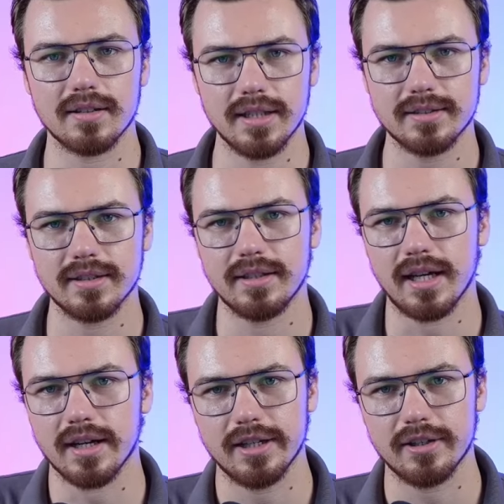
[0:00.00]
kids and
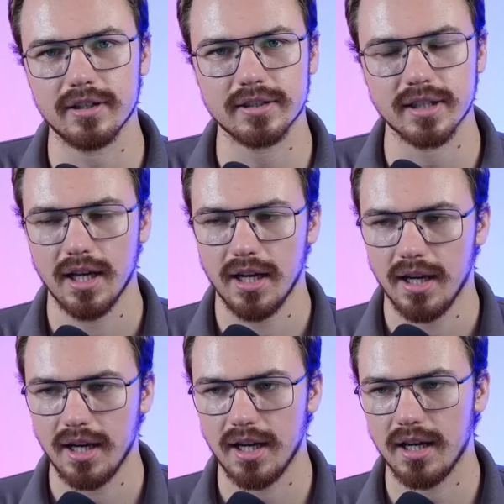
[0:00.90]
young adults
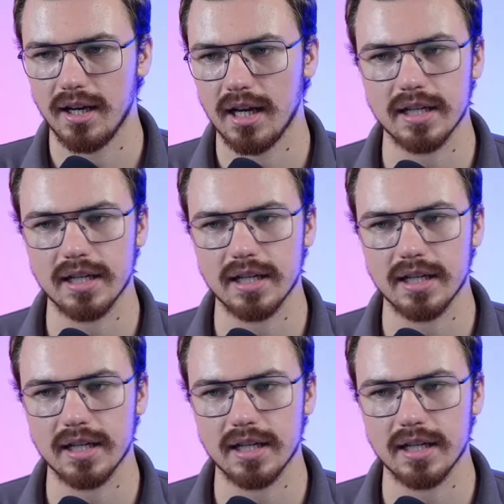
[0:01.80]
uh,